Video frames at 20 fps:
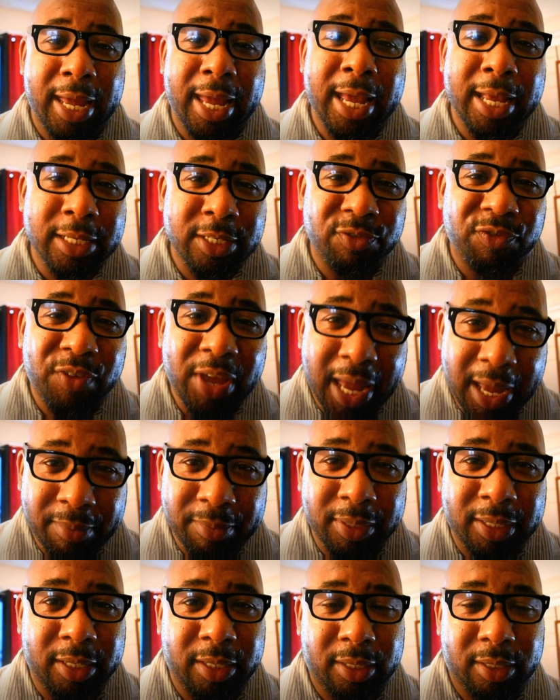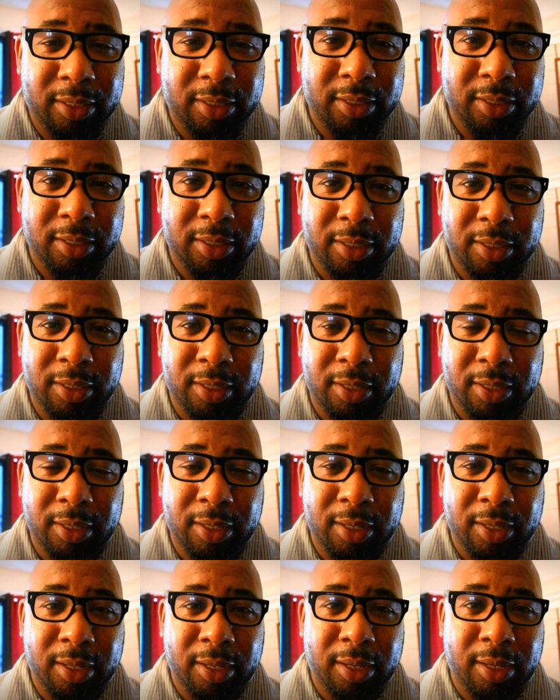as family.
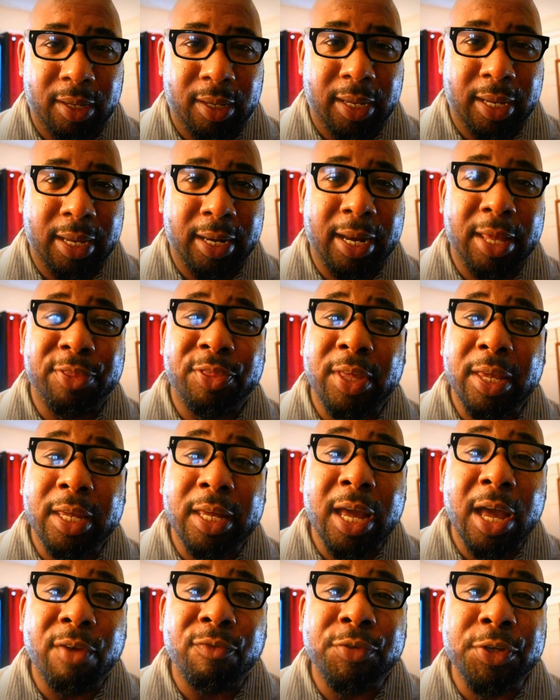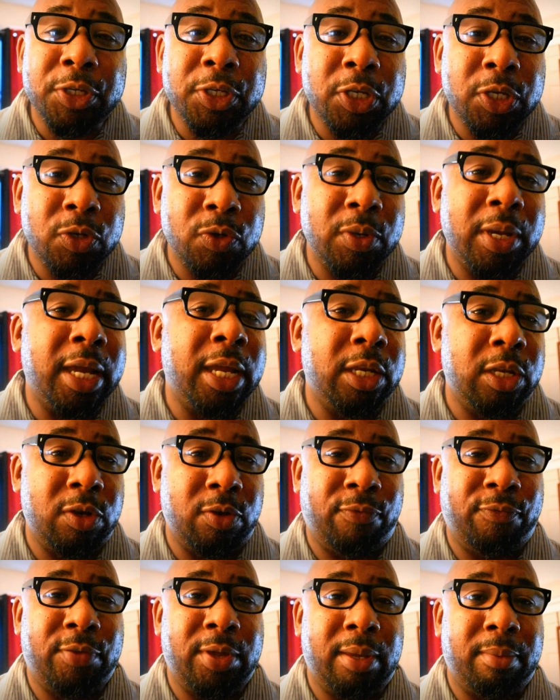And I thank God for you and
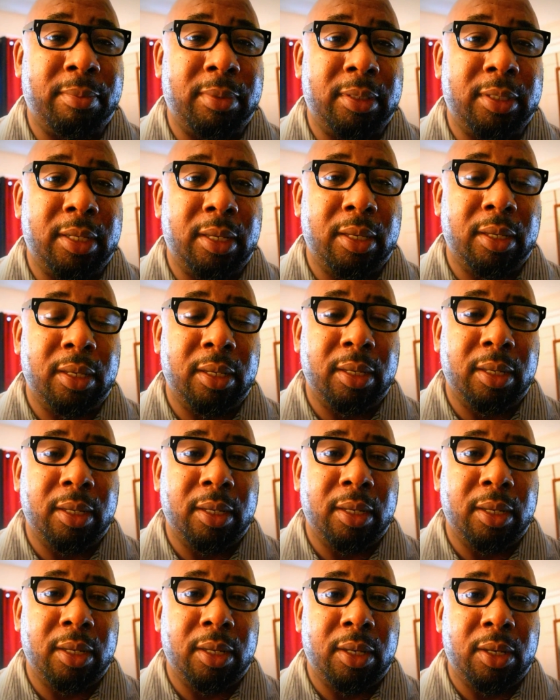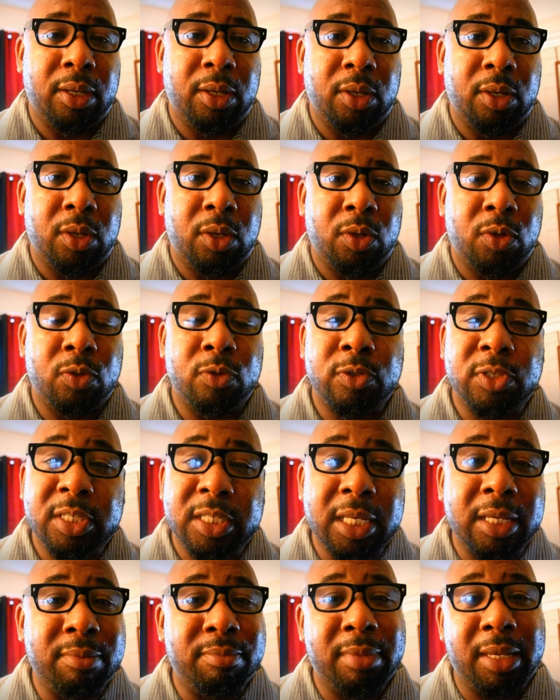your family who
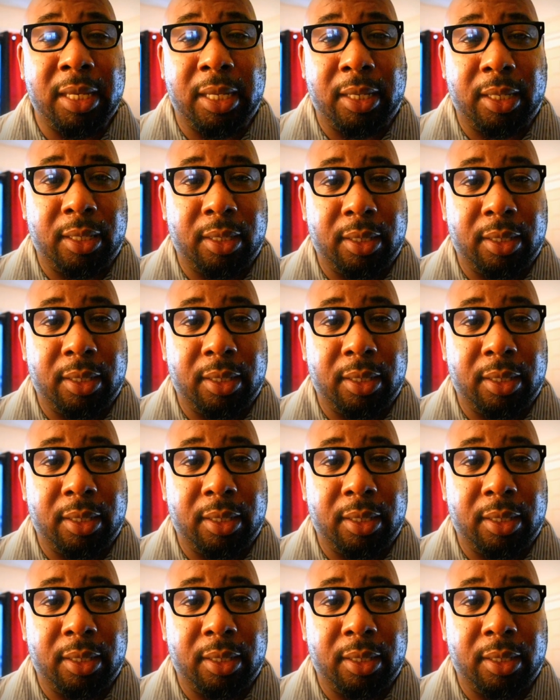see me